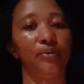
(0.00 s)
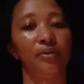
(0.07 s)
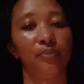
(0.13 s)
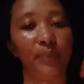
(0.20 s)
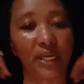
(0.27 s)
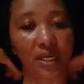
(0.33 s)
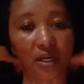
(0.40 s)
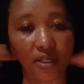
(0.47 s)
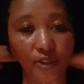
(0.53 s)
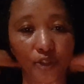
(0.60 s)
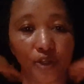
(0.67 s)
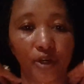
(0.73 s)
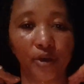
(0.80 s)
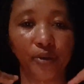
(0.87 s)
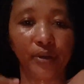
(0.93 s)
because
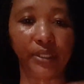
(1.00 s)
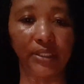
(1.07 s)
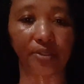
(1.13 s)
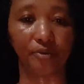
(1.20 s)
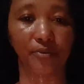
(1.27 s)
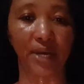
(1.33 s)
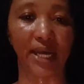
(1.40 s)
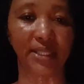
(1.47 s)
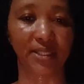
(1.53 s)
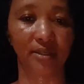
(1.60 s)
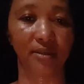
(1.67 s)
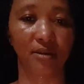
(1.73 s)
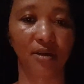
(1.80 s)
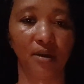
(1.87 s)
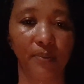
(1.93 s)
you're going to write in the
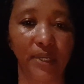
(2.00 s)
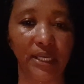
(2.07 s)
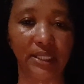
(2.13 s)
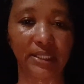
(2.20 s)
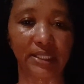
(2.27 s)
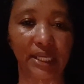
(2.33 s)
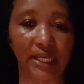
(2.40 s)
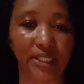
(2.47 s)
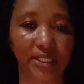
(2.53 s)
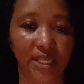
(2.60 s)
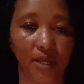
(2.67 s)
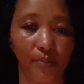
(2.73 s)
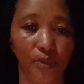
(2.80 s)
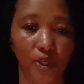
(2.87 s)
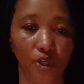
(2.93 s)
comments and tell
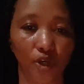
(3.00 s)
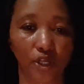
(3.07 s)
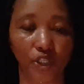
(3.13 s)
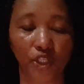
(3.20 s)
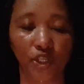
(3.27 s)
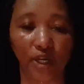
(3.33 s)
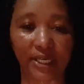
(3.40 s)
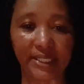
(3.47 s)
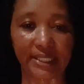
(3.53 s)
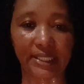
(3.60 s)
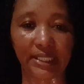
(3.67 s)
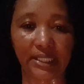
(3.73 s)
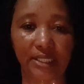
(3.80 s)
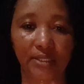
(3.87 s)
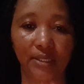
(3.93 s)
me your
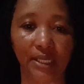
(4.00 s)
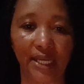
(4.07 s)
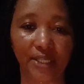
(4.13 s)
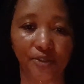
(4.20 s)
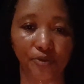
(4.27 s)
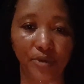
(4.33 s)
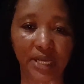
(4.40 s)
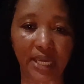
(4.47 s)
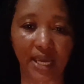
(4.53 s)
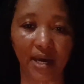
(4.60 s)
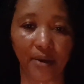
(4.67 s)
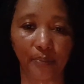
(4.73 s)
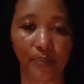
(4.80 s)
choices. So let's recap.